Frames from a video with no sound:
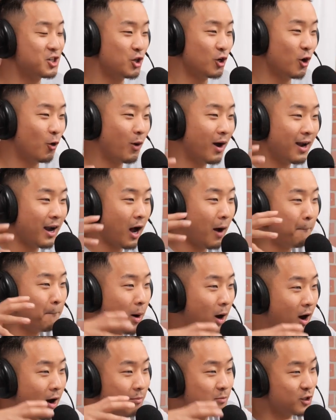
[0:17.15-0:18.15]
you know what? A
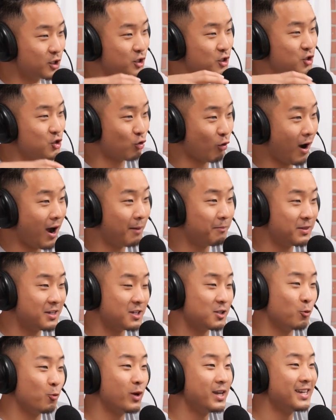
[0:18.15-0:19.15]
bomb just dropped this
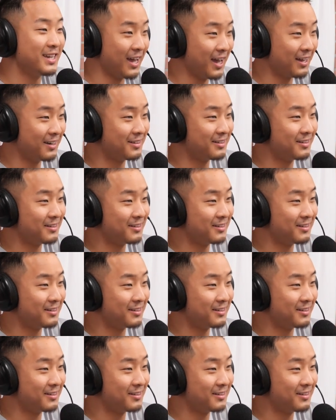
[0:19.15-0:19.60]
weekend